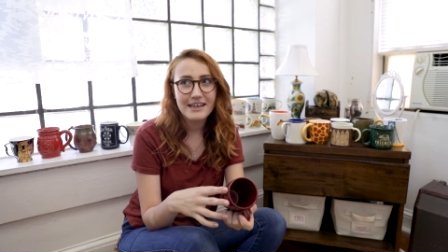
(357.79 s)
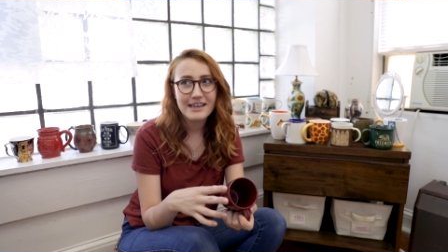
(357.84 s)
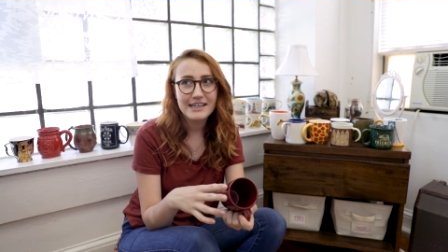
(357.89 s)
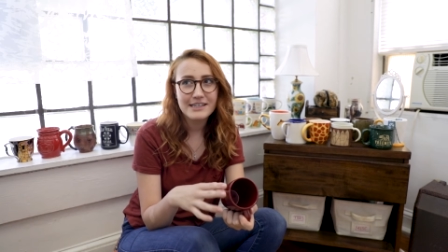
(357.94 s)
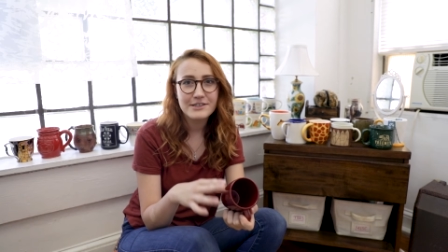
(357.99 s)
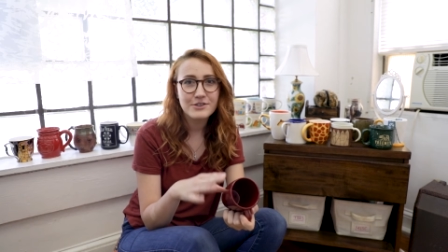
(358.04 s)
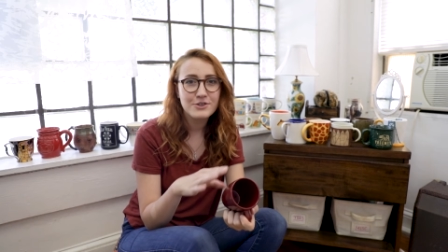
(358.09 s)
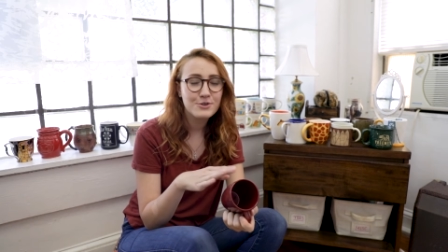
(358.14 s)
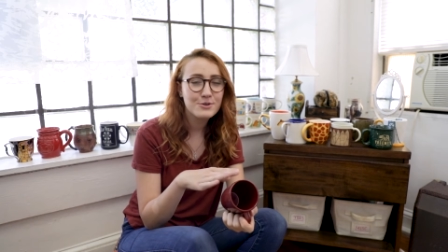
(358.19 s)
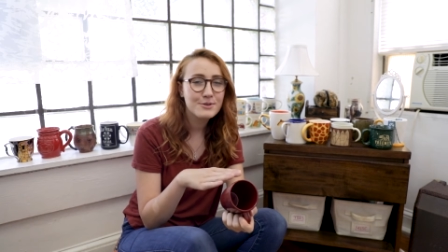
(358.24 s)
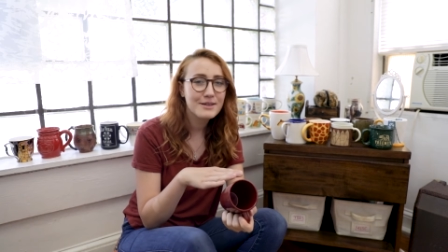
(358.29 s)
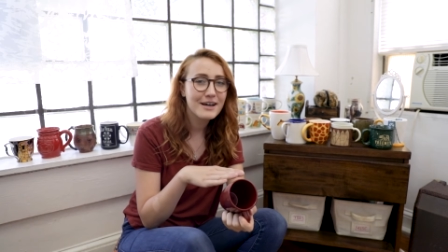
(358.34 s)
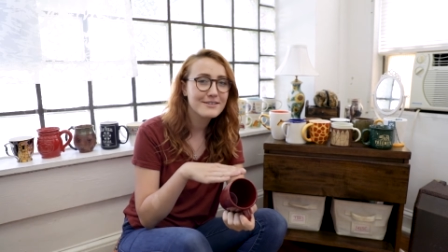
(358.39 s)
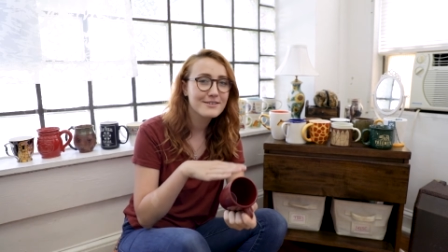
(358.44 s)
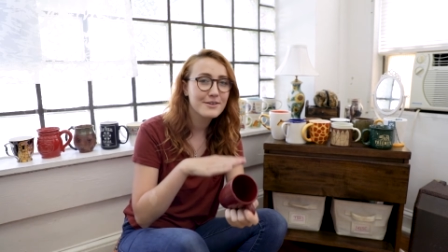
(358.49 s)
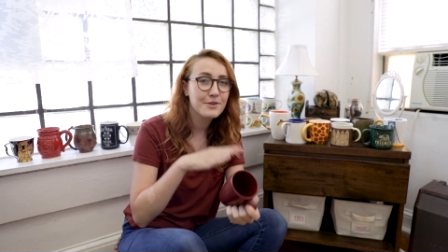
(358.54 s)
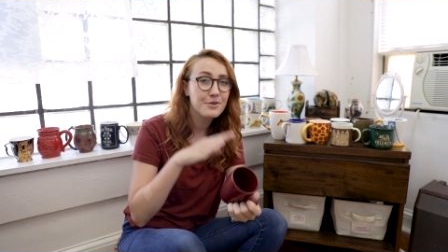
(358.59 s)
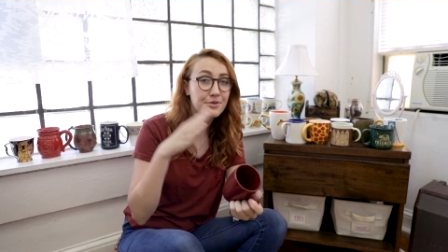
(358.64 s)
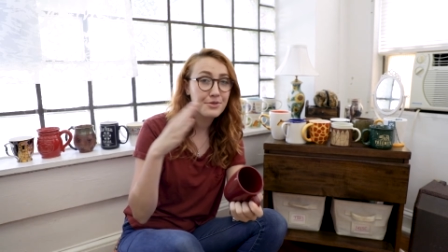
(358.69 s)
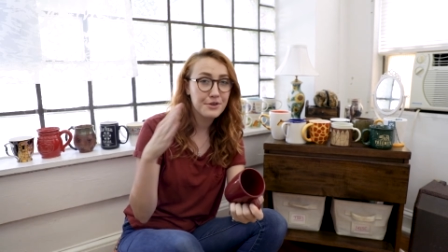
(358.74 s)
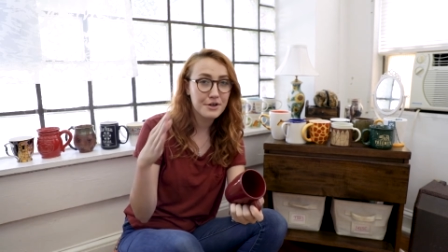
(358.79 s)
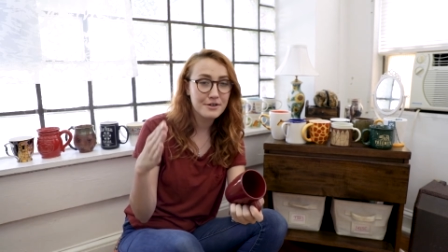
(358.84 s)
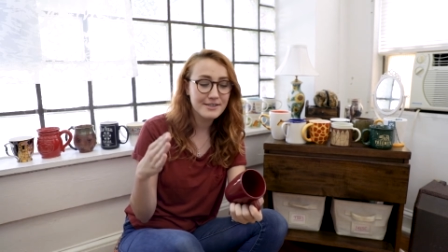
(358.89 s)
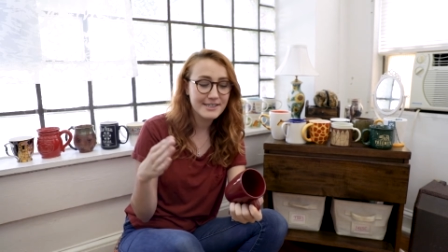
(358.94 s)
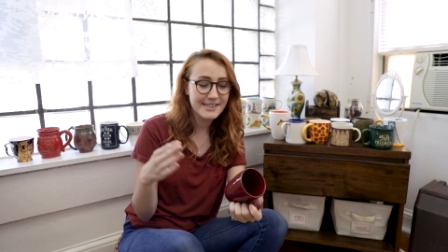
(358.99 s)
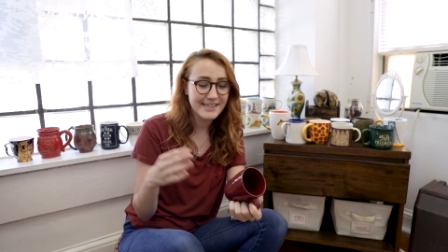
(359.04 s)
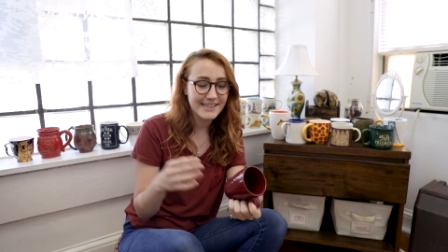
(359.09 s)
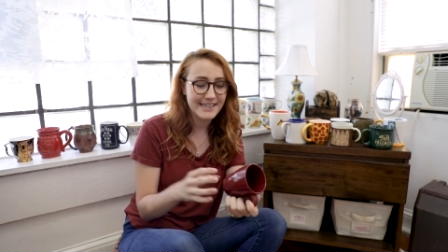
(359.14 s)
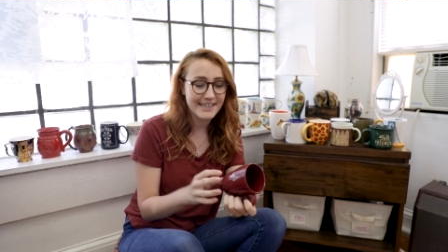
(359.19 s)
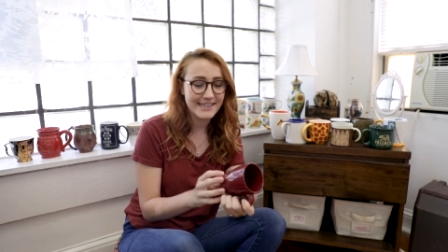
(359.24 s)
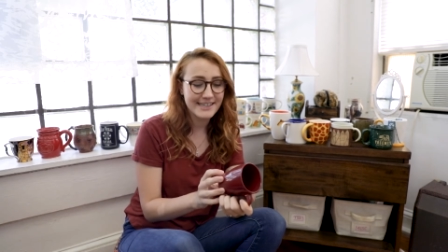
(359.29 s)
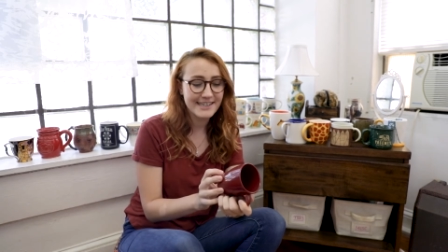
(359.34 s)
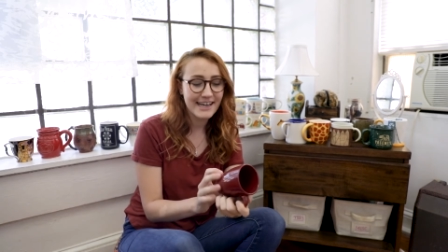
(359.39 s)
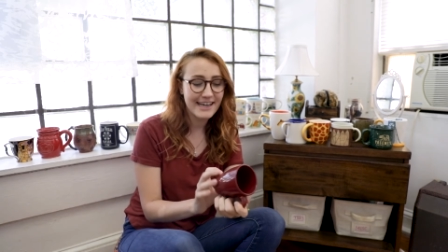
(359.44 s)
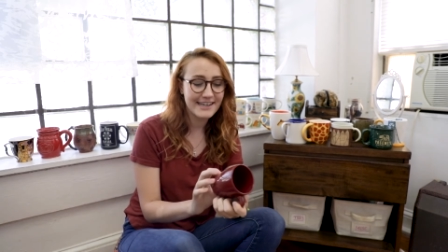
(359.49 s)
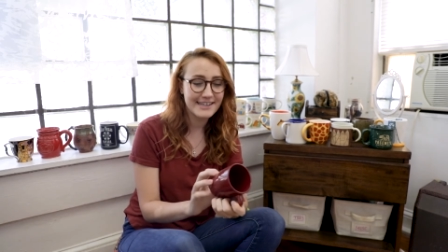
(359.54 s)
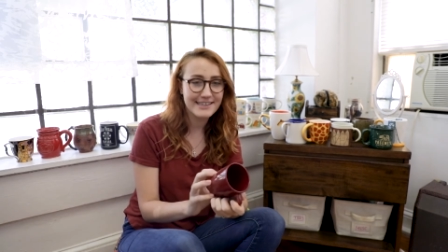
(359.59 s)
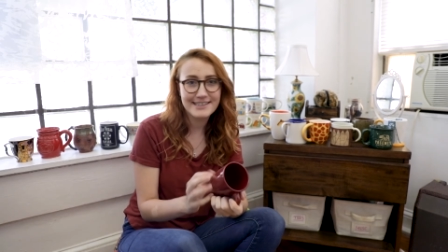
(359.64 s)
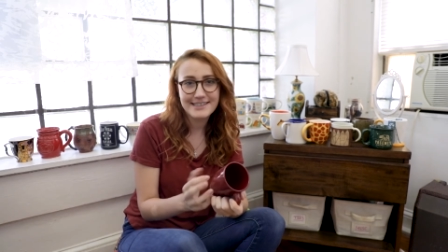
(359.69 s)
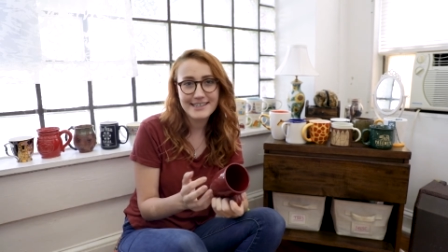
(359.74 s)
in 2013,
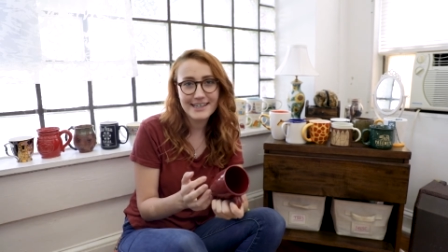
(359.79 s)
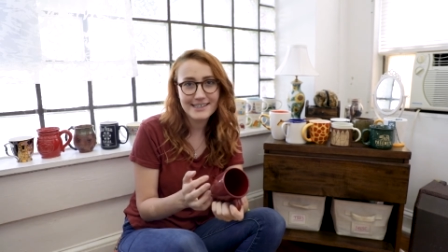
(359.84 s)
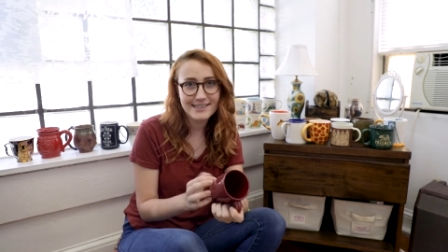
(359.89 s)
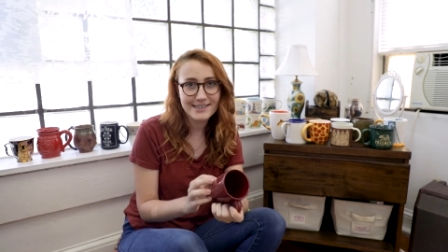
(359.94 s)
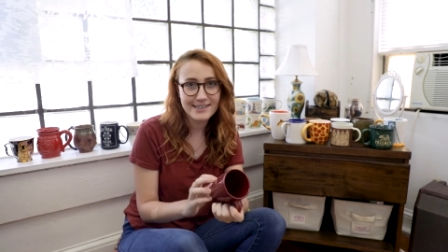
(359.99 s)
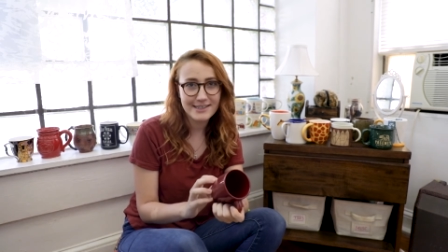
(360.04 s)
and it says